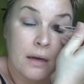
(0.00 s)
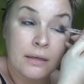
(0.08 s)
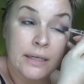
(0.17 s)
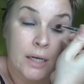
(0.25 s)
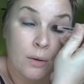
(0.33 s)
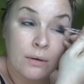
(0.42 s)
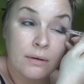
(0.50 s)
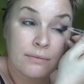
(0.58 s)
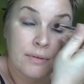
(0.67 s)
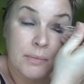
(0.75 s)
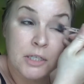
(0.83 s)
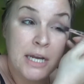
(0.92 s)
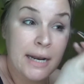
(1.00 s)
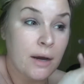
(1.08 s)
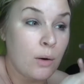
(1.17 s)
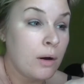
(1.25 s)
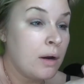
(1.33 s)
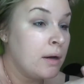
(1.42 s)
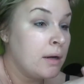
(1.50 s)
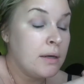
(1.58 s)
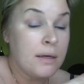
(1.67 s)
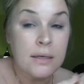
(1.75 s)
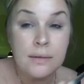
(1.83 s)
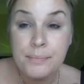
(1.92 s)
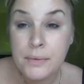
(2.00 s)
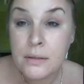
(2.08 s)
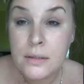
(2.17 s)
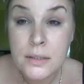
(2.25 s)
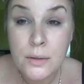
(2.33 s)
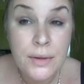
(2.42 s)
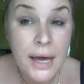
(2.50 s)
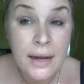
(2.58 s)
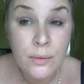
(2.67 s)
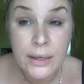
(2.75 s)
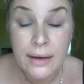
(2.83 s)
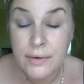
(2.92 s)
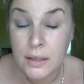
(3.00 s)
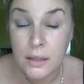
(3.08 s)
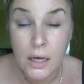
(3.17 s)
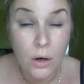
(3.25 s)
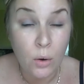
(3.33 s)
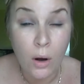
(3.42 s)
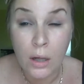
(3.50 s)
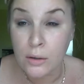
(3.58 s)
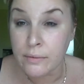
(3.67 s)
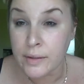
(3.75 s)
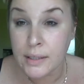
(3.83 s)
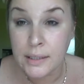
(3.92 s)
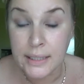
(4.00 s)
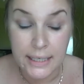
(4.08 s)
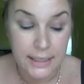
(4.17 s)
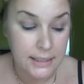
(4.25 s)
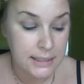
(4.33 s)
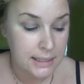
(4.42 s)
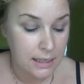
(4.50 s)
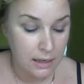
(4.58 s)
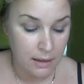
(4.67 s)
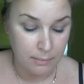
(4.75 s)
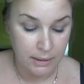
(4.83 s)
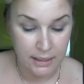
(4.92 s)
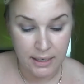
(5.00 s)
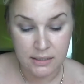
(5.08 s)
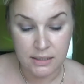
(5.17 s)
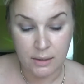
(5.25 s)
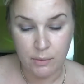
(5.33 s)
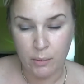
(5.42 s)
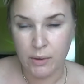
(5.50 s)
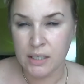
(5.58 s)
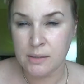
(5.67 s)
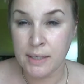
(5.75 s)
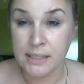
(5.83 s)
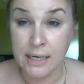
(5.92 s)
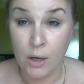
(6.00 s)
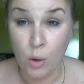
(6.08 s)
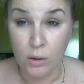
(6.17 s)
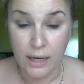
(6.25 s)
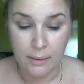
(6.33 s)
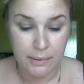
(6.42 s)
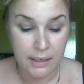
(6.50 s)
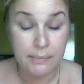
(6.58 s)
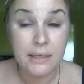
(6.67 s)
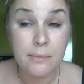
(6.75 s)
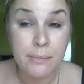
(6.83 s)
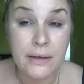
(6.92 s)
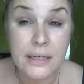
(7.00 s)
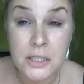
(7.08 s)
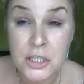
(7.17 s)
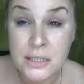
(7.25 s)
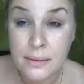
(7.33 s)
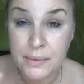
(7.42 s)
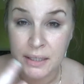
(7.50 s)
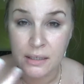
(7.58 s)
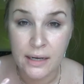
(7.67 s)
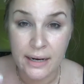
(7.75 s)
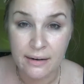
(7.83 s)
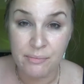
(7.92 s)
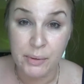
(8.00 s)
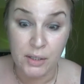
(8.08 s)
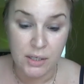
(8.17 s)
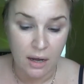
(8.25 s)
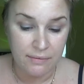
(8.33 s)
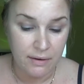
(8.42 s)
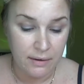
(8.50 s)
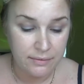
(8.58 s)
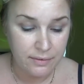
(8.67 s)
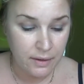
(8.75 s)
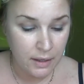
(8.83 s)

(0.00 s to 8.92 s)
you know, from the shadow. So that we have glow all over the lids. Like I said, we weren't expecting a whole lot of pigment, but it's just something to kind of build off of.